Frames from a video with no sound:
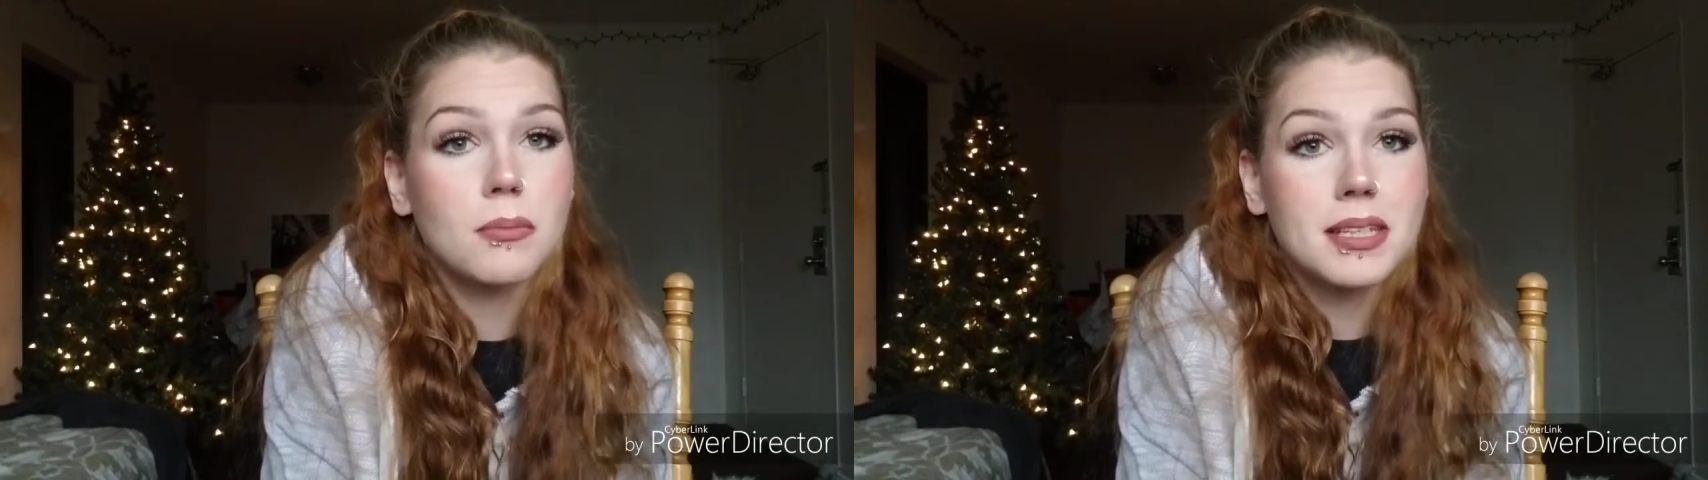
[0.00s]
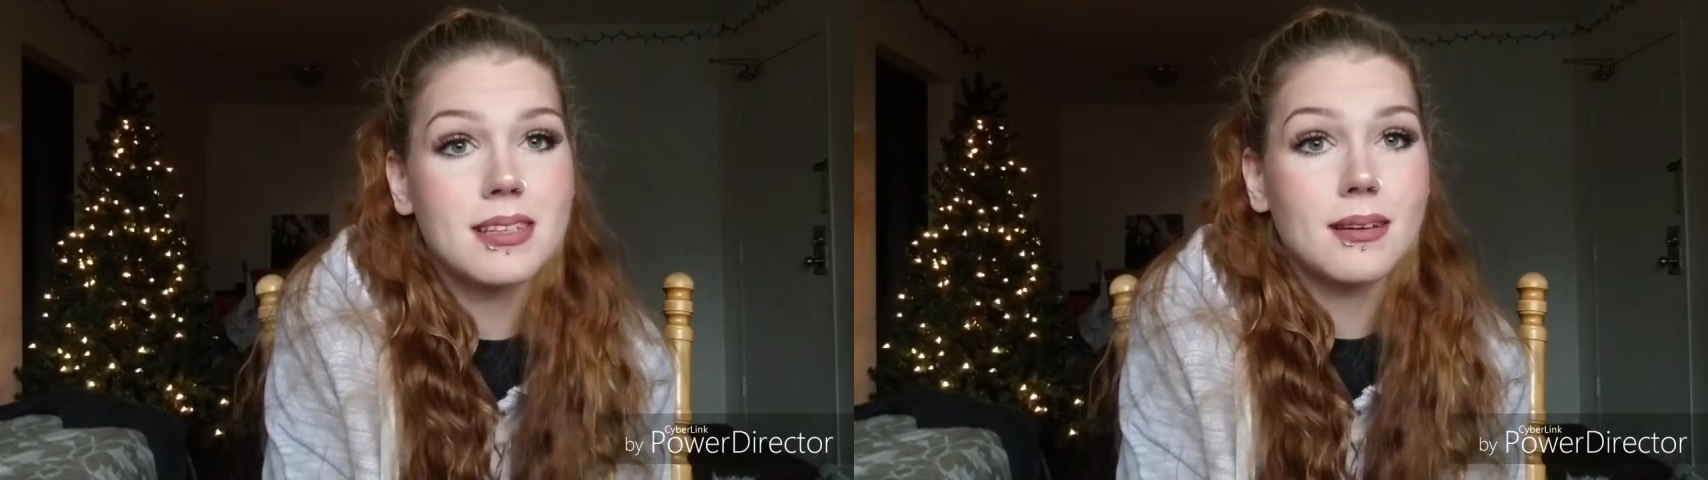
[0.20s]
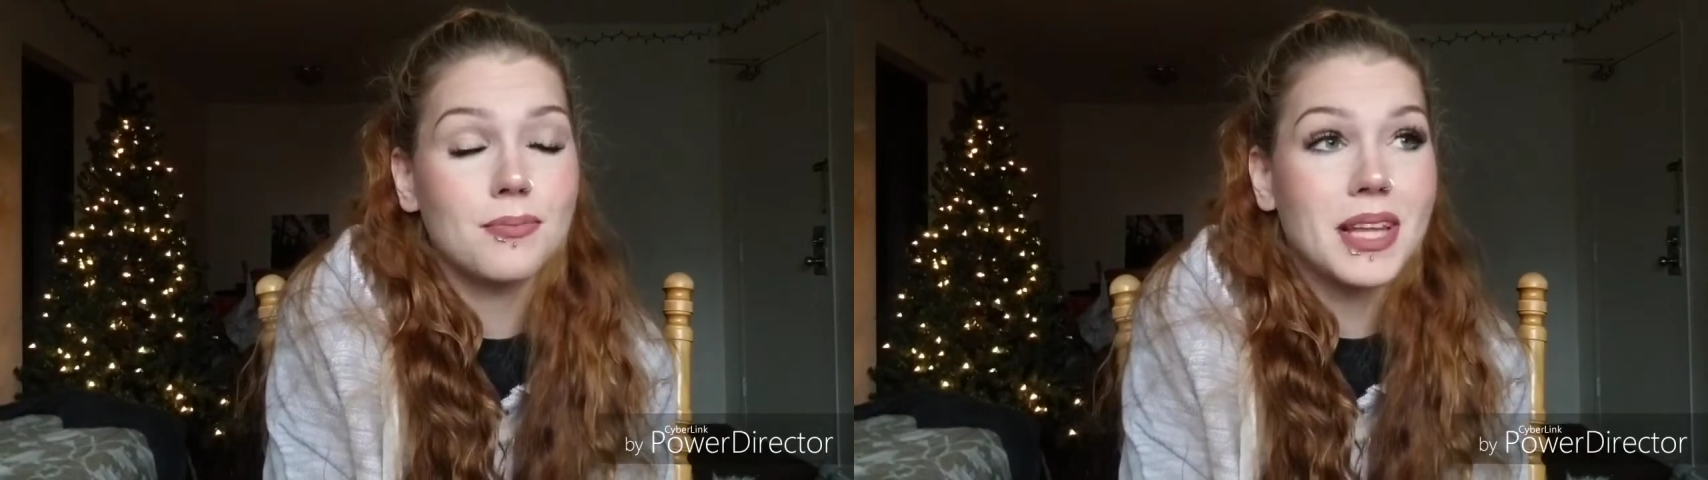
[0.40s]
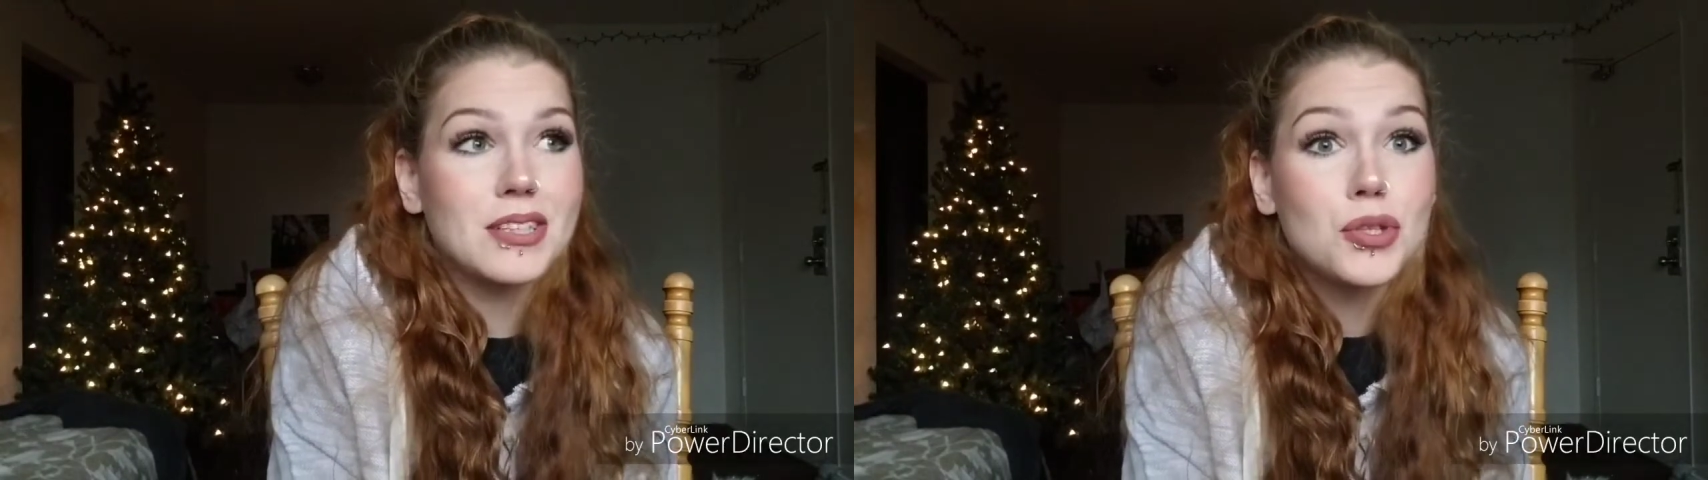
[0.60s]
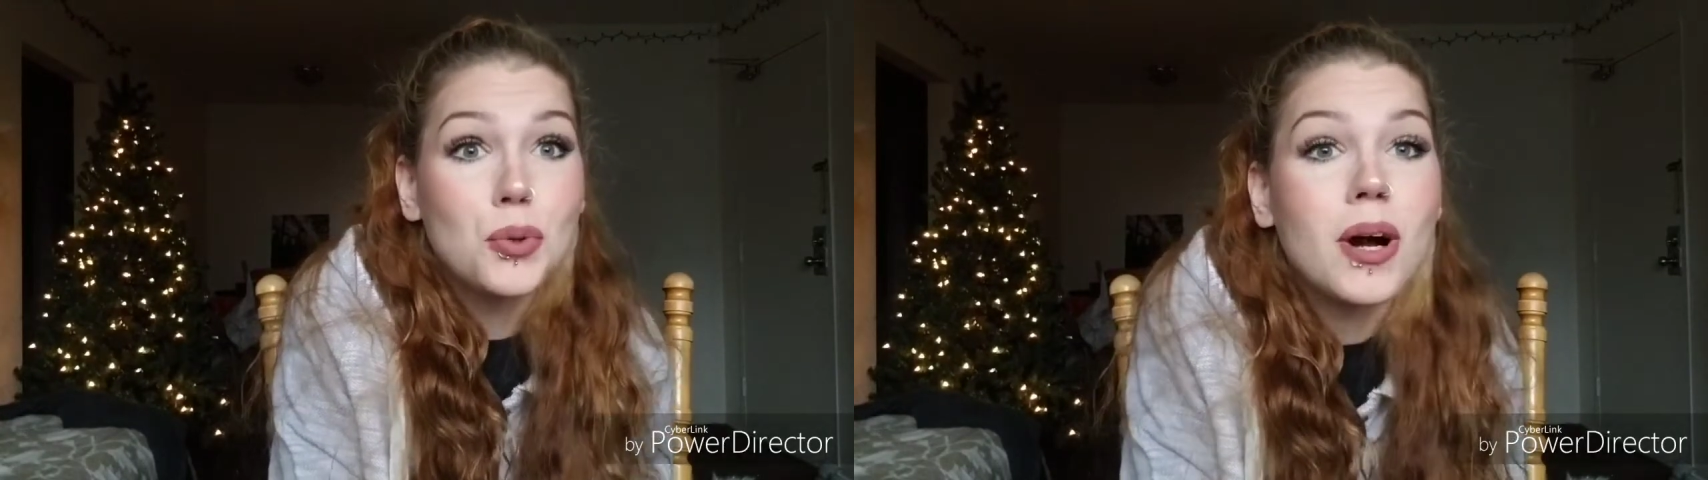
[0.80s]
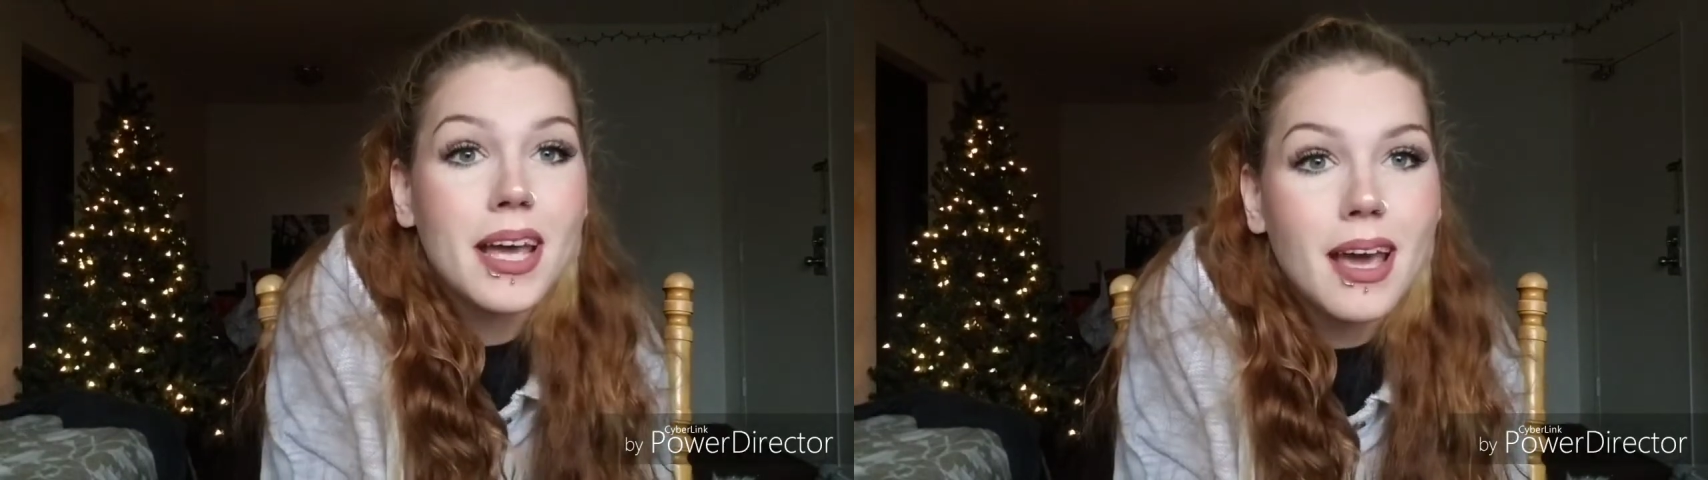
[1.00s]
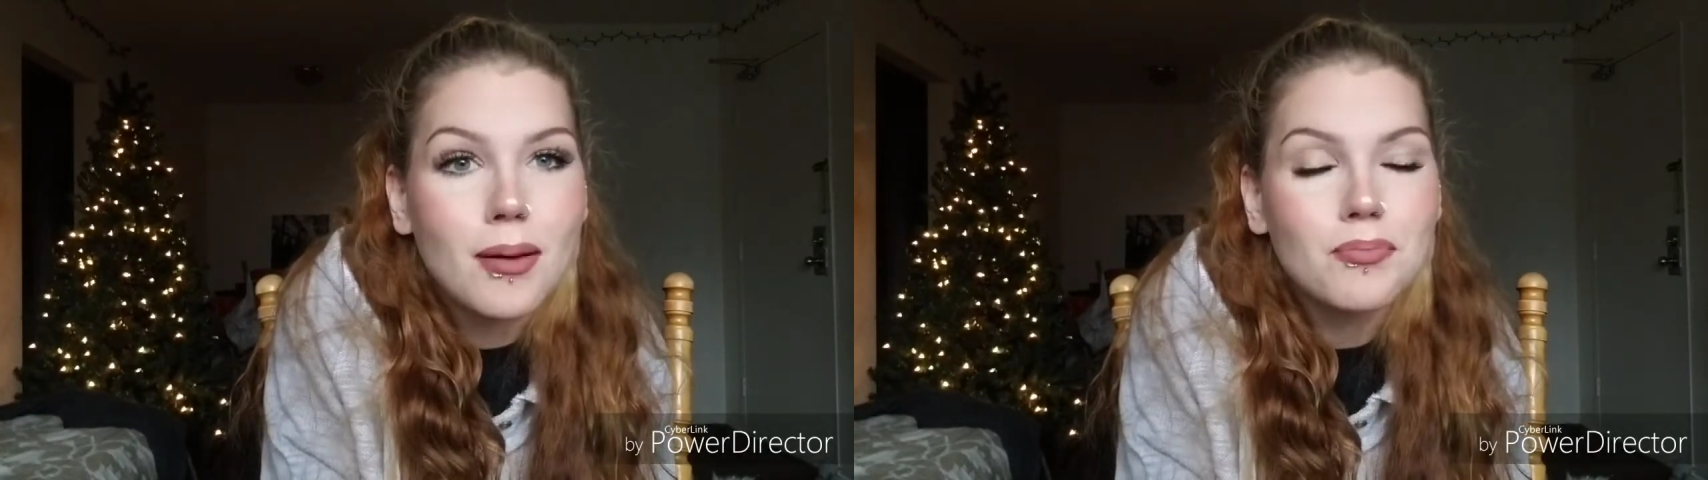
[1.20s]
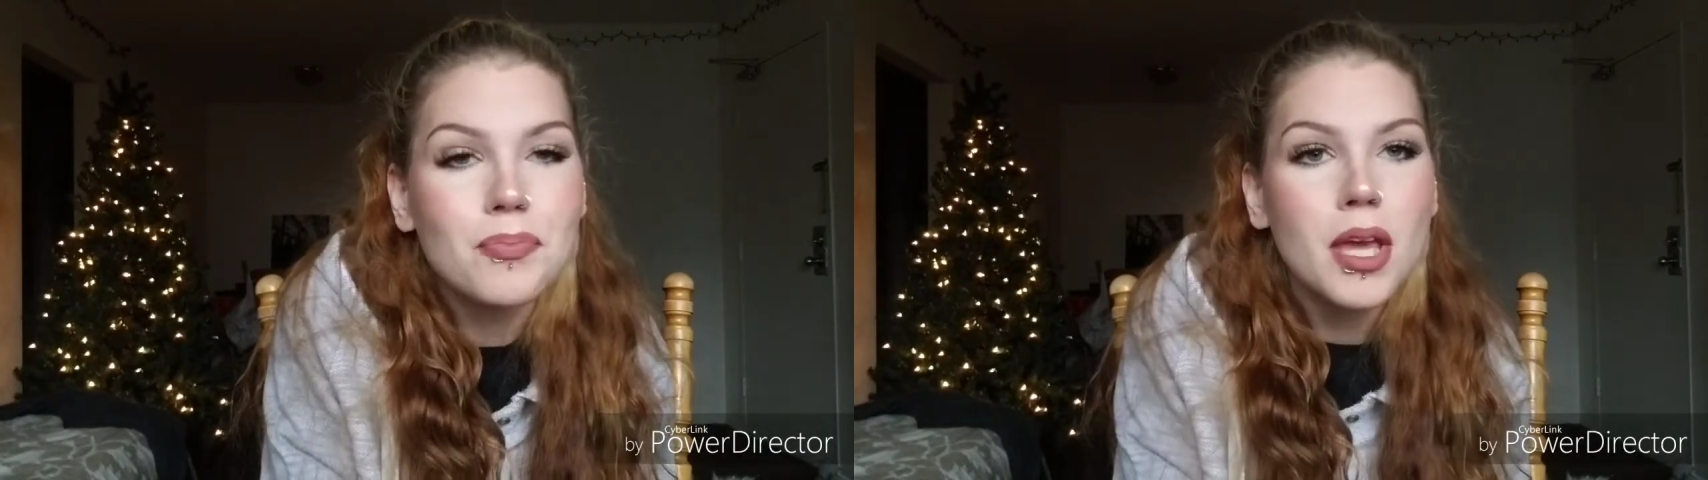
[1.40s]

busy. That's who I am.